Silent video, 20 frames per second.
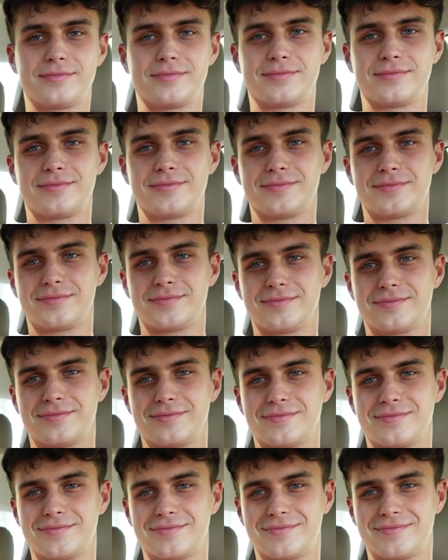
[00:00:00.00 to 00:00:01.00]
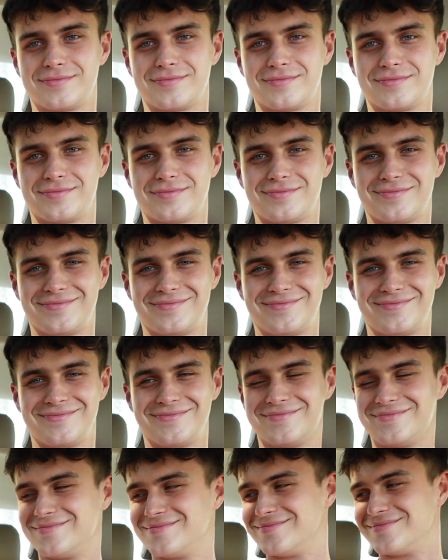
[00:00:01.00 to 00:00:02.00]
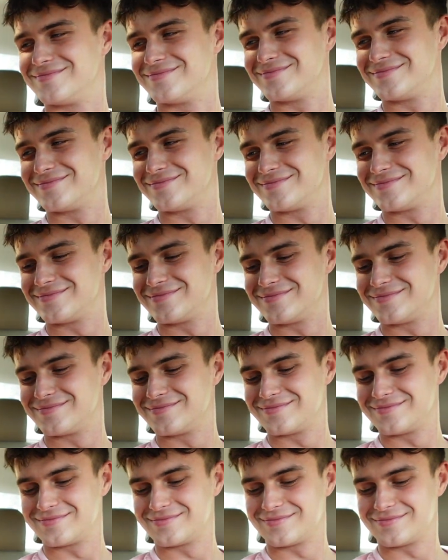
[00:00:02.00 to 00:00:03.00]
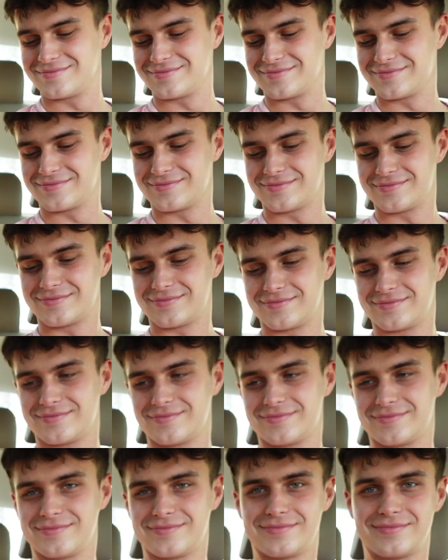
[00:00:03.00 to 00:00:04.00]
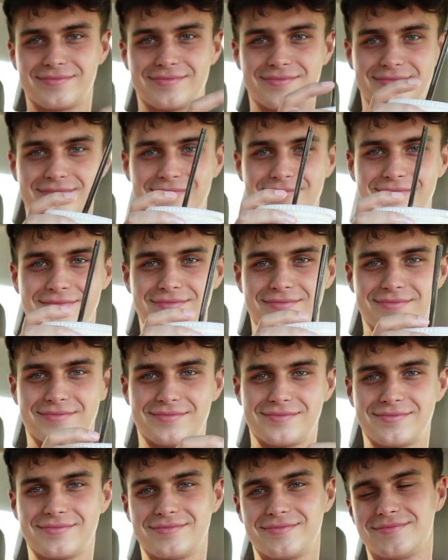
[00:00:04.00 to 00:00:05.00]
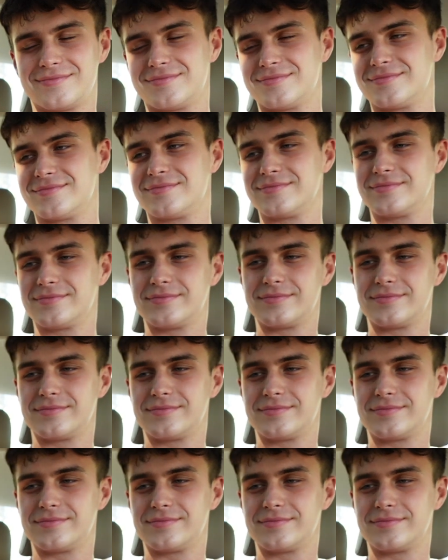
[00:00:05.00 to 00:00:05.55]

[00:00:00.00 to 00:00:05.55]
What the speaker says: (not speaking)